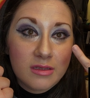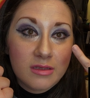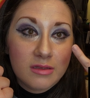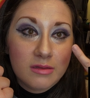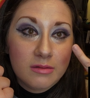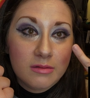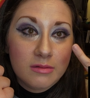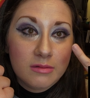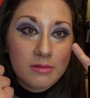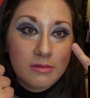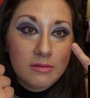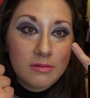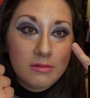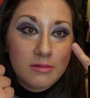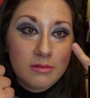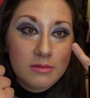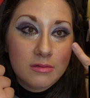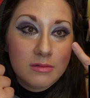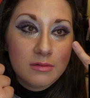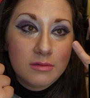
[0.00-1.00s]

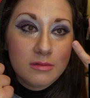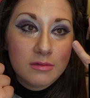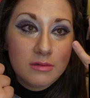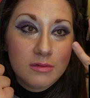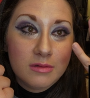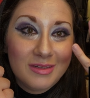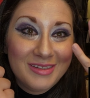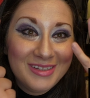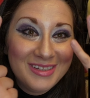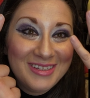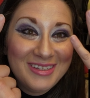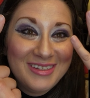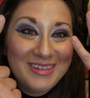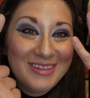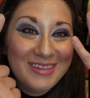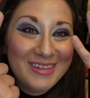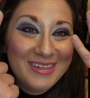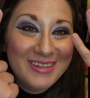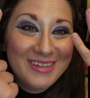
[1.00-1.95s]
Nobody speaks.